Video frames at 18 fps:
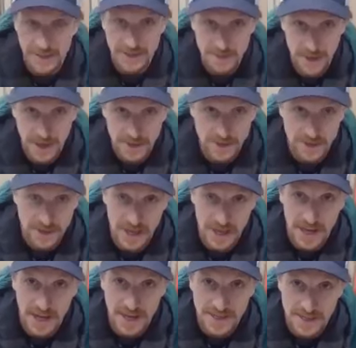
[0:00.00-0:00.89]
get some
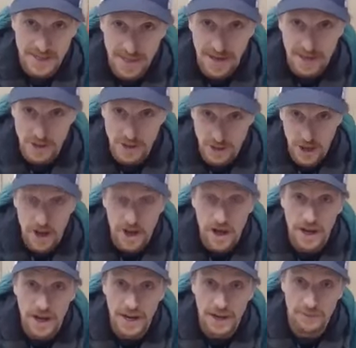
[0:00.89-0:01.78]
exercise, and then I
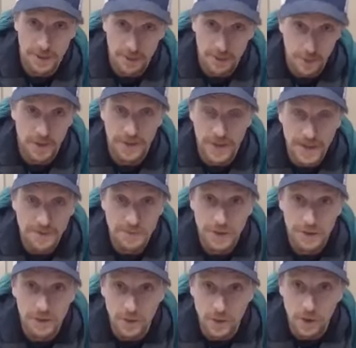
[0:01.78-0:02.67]
saw it, and I was like, "Well, that's
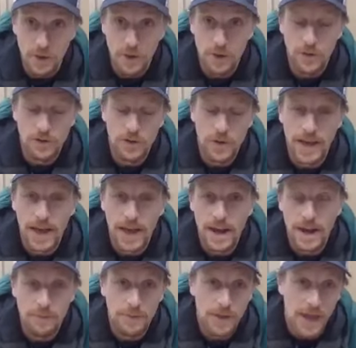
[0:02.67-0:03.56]
my new goal." So I
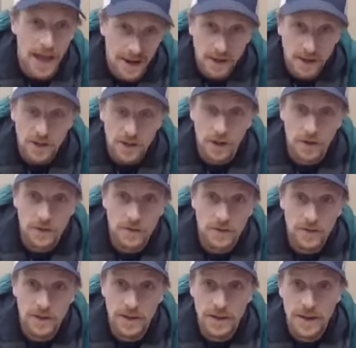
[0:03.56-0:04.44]
got up kind of
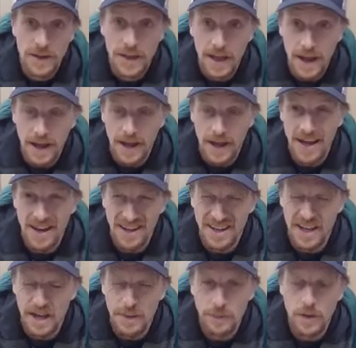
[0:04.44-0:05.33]
close. I got
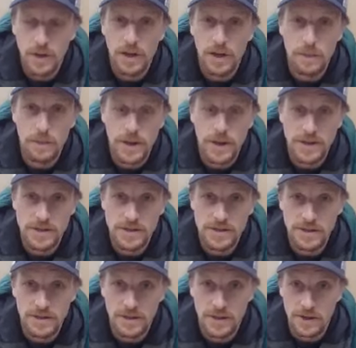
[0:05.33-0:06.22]
a couple of good
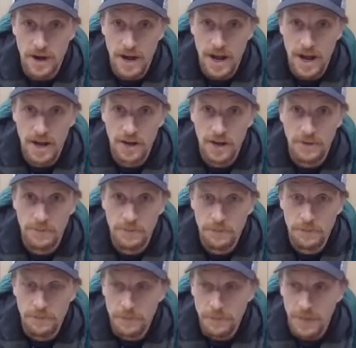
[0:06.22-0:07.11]
pictures of the crown,
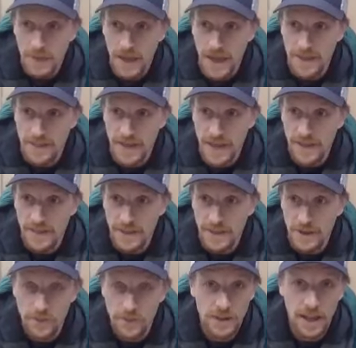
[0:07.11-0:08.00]
and then
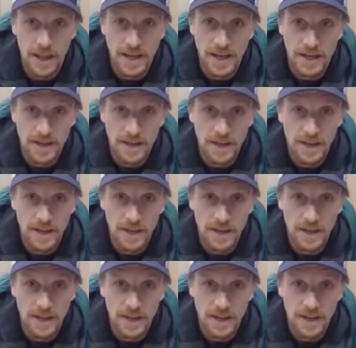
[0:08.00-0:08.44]
there were like